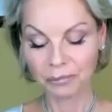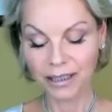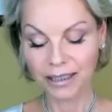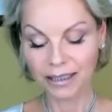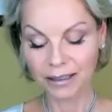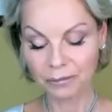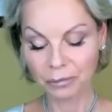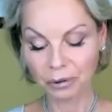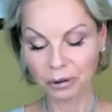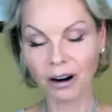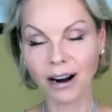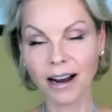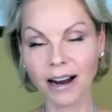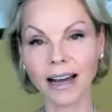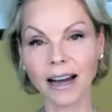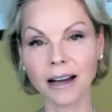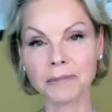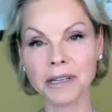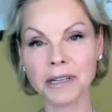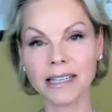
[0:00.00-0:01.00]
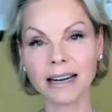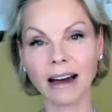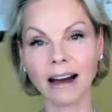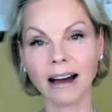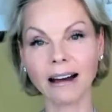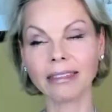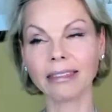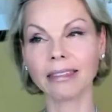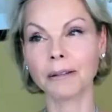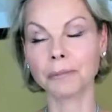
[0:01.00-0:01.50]
I mean,
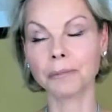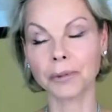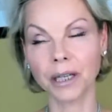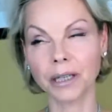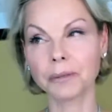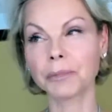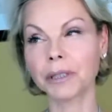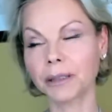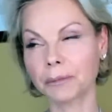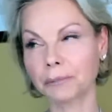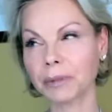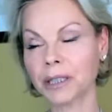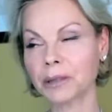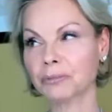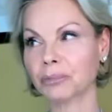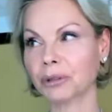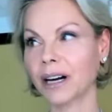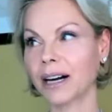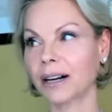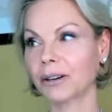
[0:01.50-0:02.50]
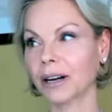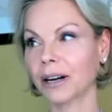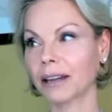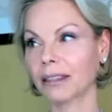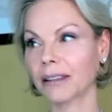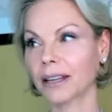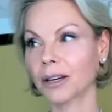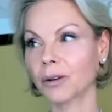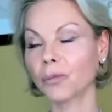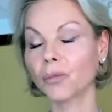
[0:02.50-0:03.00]
being proud.
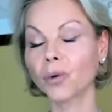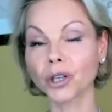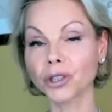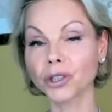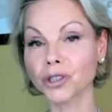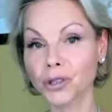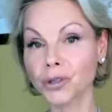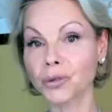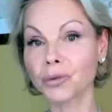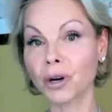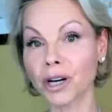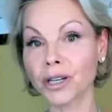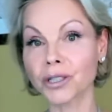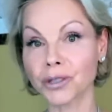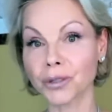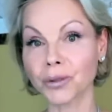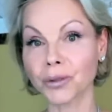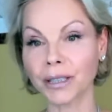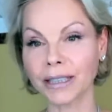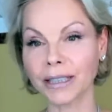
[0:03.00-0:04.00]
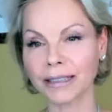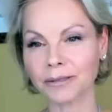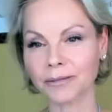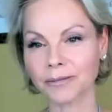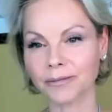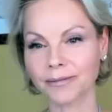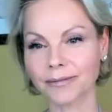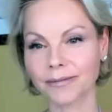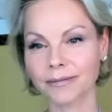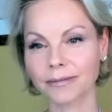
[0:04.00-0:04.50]
I think what you are
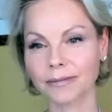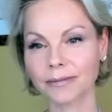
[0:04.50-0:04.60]
doing